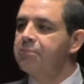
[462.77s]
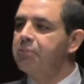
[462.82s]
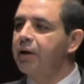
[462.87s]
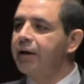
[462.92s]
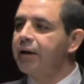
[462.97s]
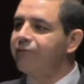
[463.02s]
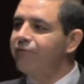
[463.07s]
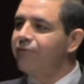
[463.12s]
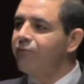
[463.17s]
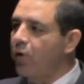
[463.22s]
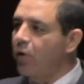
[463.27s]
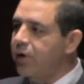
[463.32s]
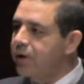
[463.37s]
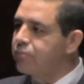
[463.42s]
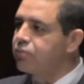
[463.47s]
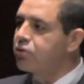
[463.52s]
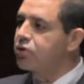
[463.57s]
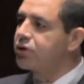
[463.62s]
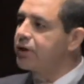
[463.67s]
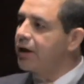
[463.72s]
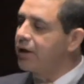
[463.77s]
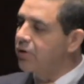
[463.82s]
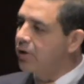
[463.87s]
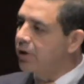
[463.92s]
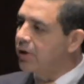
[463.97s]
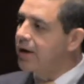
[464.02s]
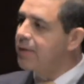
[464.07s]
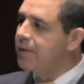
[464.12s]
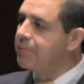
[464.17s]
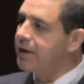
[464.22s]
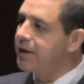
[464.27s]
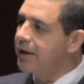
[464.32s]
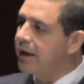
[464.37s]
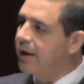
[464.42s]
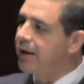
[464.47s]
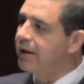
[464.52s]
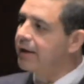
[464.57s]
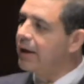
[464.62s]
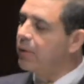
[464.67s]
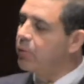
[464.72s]
but if 40% are coming
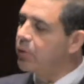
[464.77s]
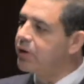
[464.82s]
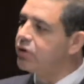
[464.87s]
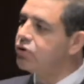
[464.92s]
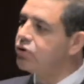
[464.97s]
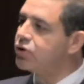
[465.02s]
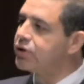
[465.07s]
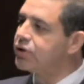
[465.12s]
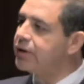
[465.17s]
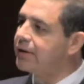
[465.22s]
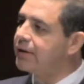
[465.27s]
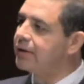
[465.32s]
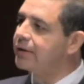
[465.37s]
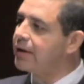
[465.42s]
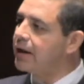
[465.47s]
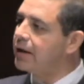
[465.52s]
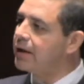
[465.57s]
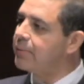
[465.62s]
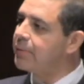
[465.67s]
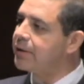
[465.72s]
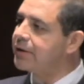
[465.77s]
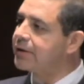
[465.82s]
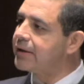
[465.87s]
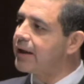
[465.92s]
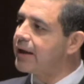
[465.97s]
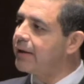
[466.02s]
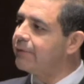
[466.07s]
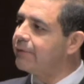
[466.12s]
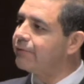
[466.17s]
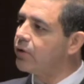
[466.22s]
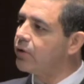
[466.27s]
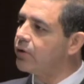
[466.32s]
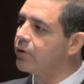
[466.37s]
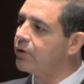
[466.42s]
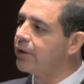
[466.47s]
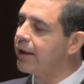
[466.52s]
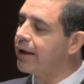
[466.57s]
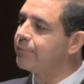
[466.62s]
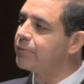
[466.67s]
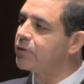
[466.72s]
in and we just didn't tell them it's time for
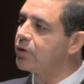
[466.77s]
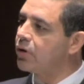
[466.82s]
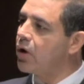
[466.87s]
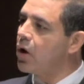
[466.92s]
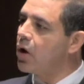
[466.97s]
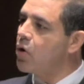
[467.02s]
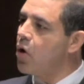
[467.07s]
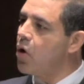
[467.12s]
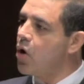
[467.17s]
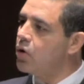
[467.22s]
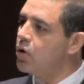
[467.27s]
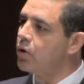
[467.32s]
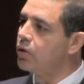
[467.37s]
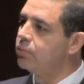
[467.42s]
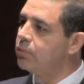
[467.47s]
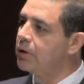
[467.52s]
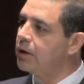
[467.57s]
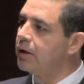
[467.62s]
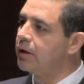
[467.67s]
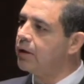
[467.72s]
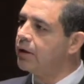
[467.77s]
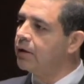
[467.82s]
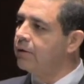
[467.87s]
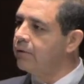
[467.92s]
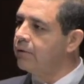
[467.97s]
them to go home,